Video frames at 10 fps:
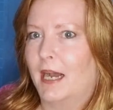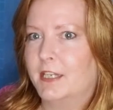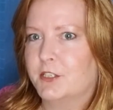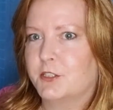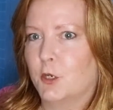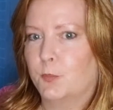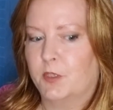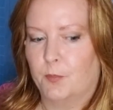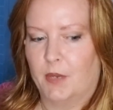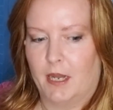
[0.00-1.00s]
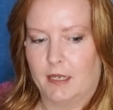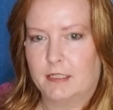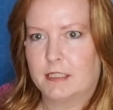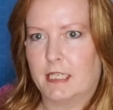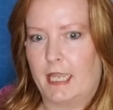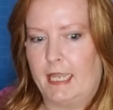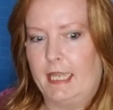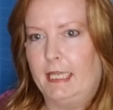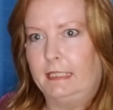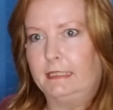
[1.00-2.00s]
I just opened the box
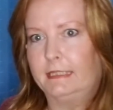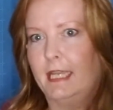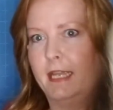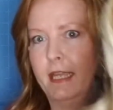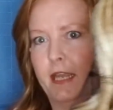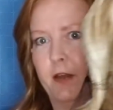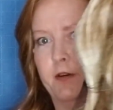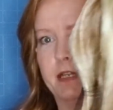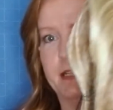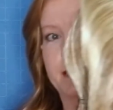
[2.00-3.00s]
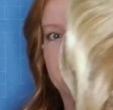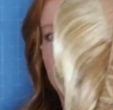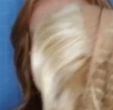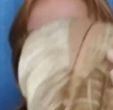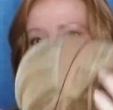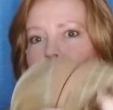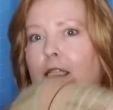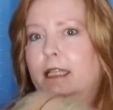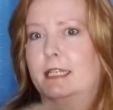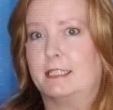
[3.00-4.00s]
and here it is, still
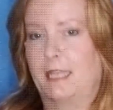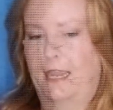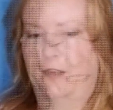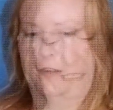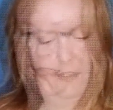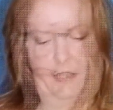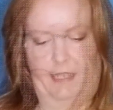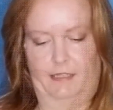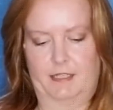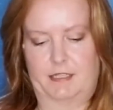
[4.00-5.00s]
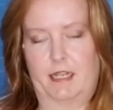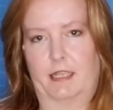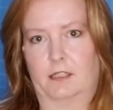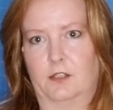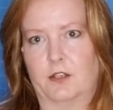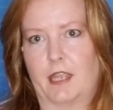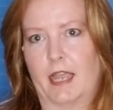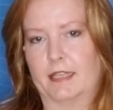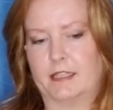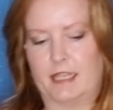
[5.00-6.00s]
in its hairnet. Okay, let's take a look
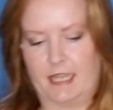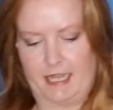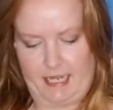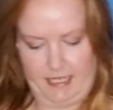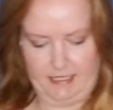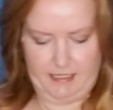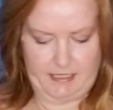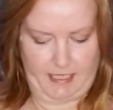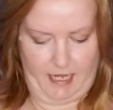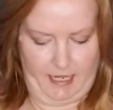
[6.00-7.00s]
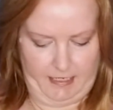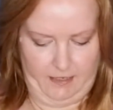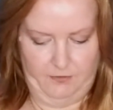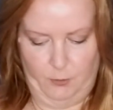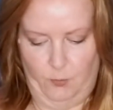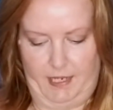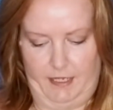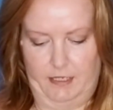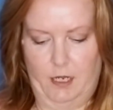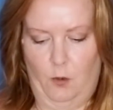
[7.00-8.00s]
at the inside of the
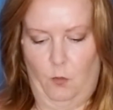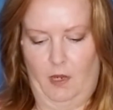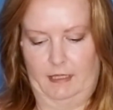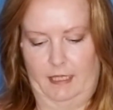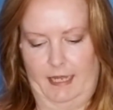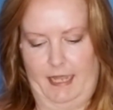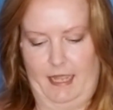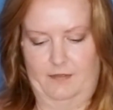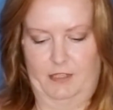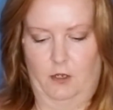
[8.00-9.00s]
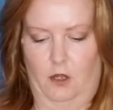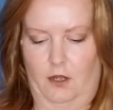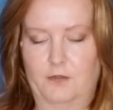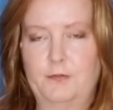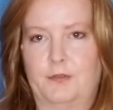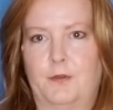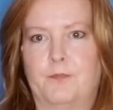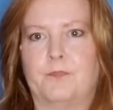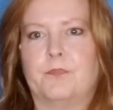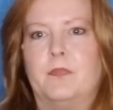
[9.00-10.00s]
wig while I have it off.
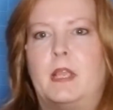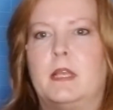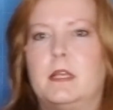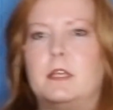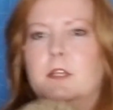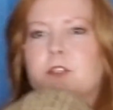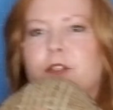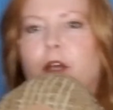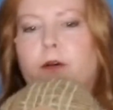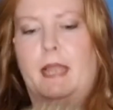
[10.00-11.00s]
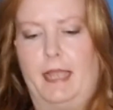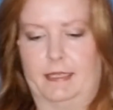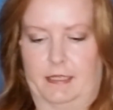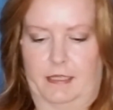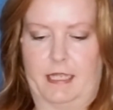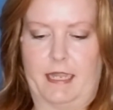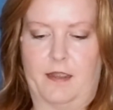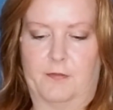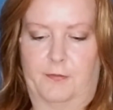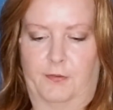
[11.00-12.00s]
So at
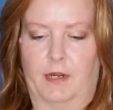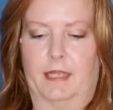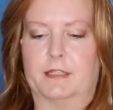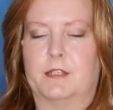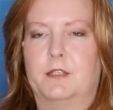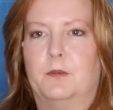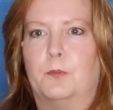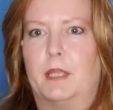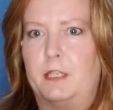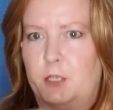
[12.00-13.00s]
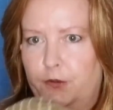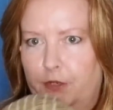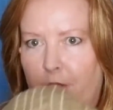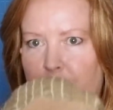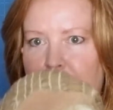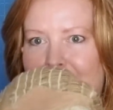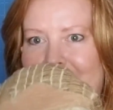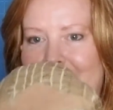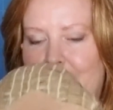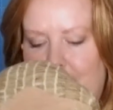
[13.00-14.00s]
the front, you notice that
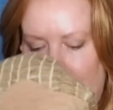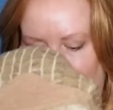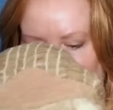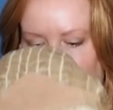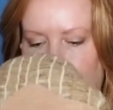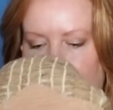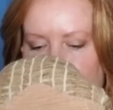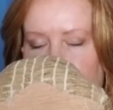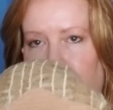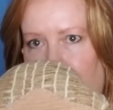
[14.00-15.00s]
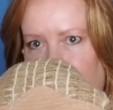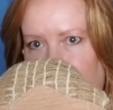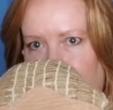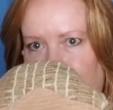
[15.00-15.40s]
it is not a lace front.